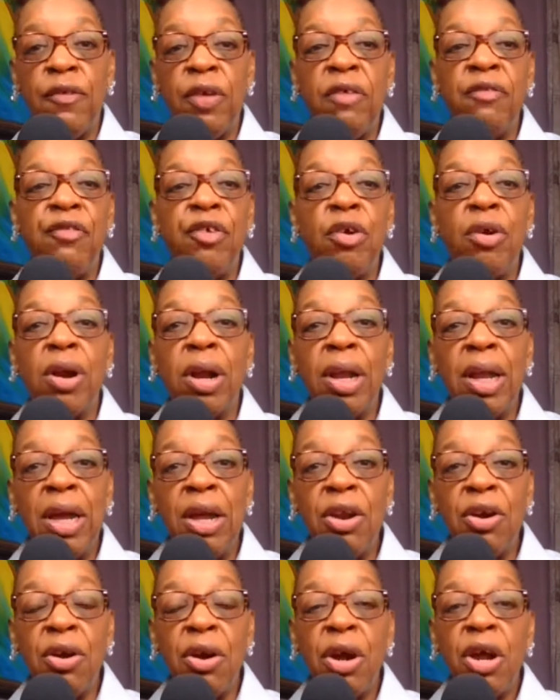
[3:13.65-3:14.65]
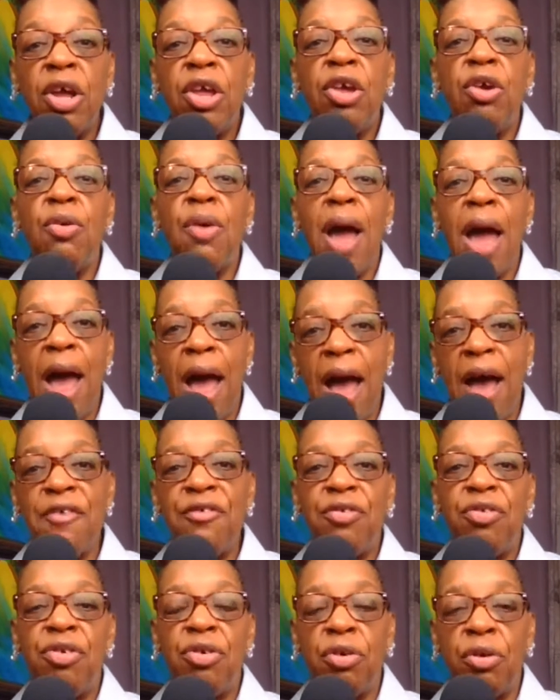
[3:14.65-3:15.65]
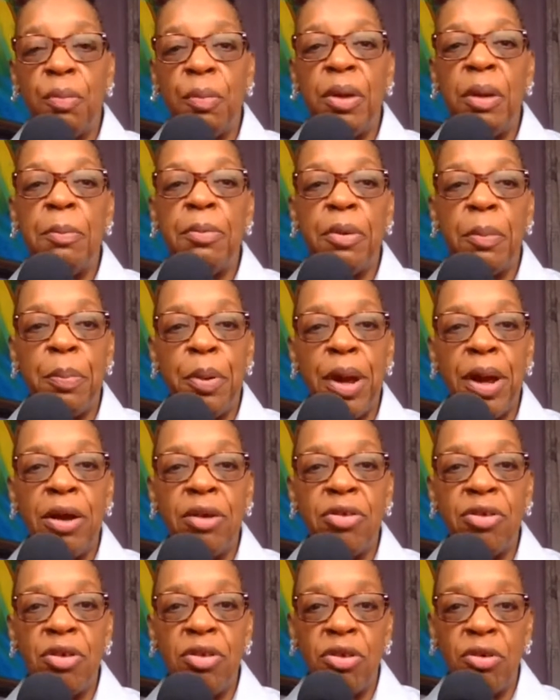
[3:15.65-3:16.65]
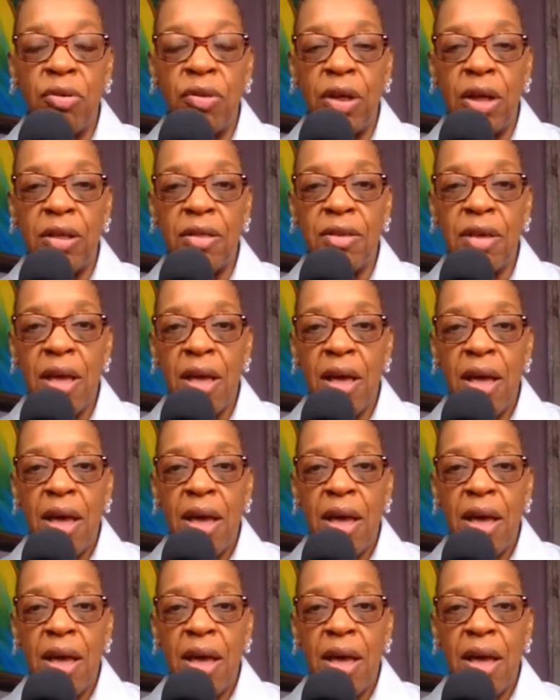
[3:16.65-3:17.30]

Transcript: If you're a leader, you have to be prepared to do this.